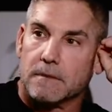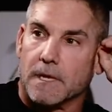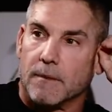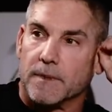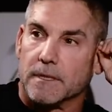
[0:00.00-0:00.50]

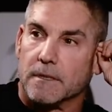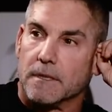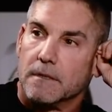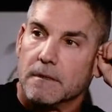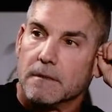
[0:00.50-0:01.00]
That'll be
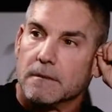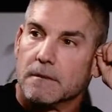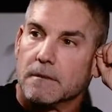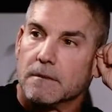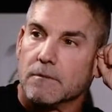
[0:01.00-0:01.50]
good.
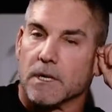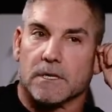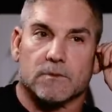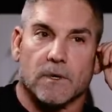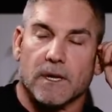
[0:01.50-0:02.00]
Mm-hmm. What
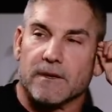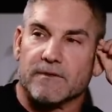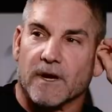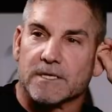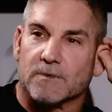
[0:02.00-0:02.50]
else? What other
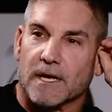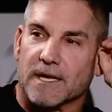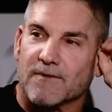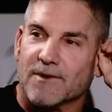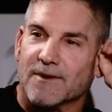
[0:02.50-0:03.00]
advice would I
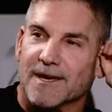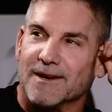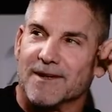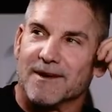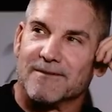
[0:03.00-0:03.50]
give you? I
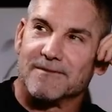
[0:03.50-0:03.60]
don't know.